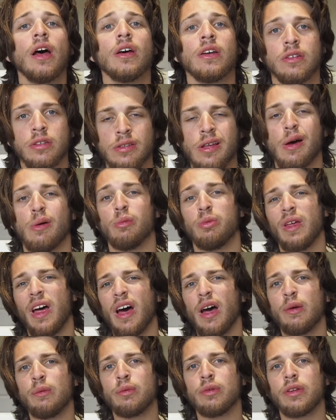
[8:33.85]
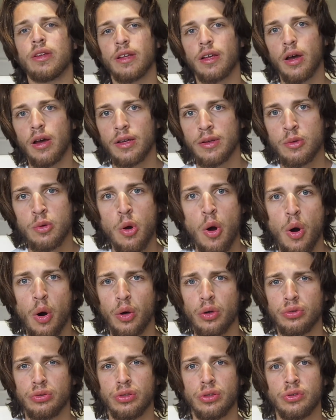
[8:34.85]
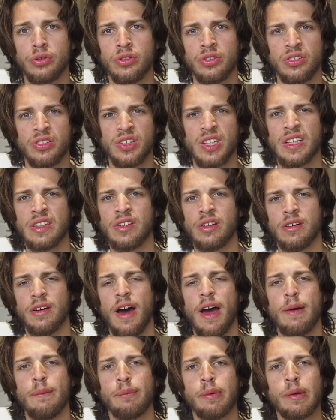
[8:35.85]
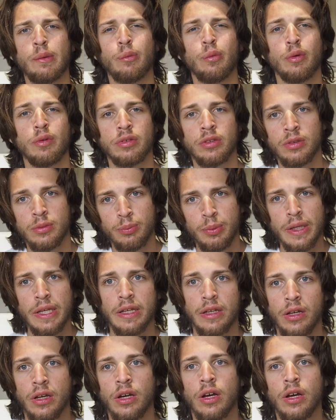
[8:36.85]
Sometimes you also just need to let people speak.